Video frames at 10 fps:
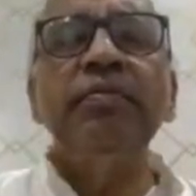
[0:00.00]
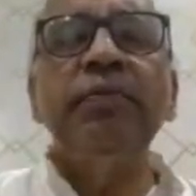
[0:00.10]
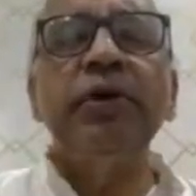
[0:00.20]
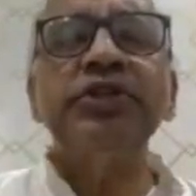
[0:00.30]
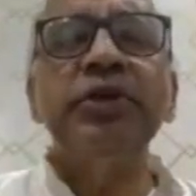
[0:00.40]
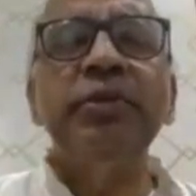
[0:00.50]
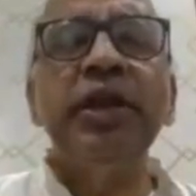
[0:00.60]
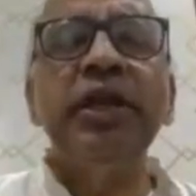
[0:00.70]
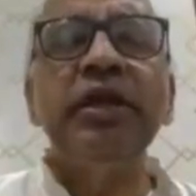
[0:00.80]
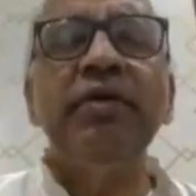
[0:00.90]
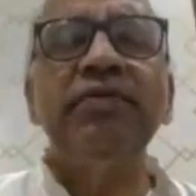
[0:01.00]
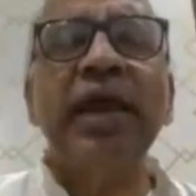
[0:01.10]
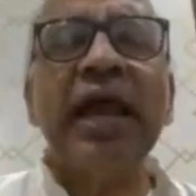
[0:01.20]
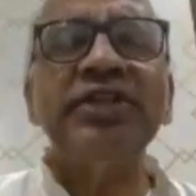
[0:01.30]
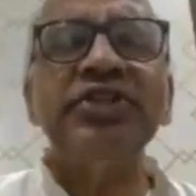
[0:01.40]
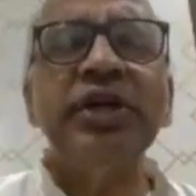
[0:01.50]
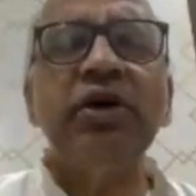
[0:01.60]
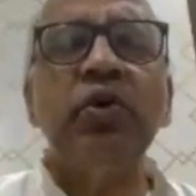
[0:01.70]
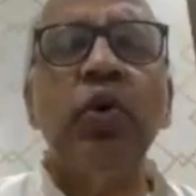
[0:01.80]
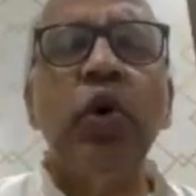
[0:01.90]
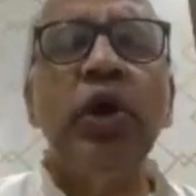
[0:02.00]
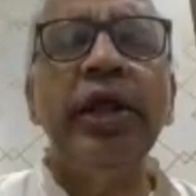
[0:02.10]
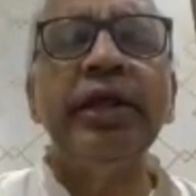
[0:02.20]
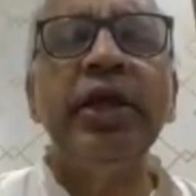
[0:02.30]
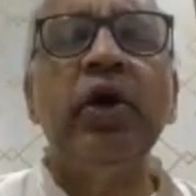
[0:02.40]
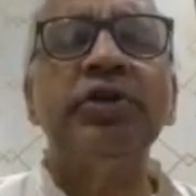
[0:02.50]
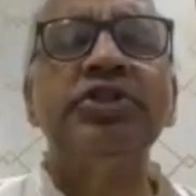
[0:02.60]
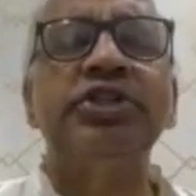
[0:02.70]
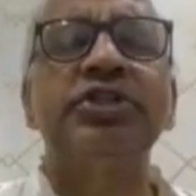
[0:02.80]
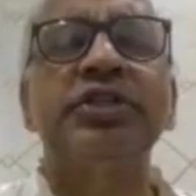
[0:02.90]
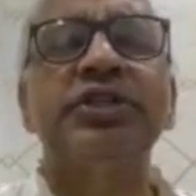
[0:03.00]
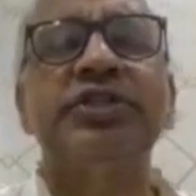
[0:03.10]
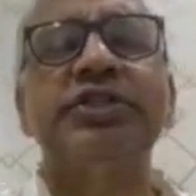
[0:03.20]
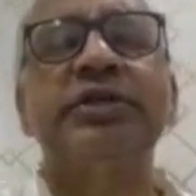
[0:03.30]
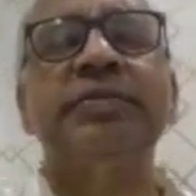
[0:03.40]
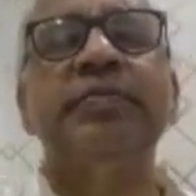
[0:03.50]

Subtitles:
possibility of catching or holding the consciousness.